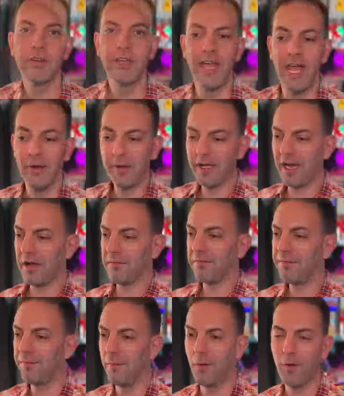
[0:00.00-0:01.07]
Okay, we got
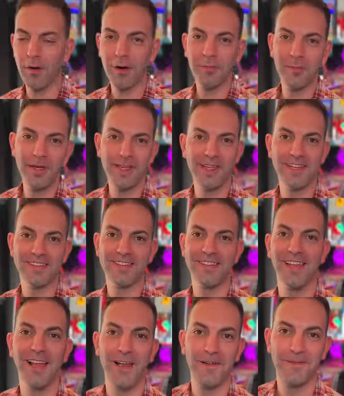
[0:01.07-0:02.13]
four minutes
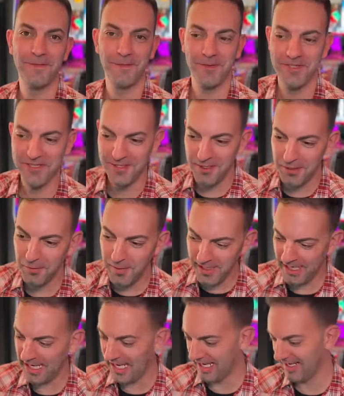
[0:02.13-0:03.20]
left. We're still
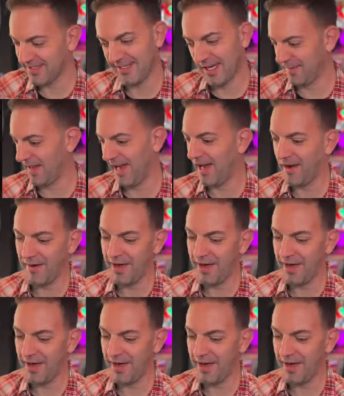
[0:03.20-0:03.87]
winning somehow.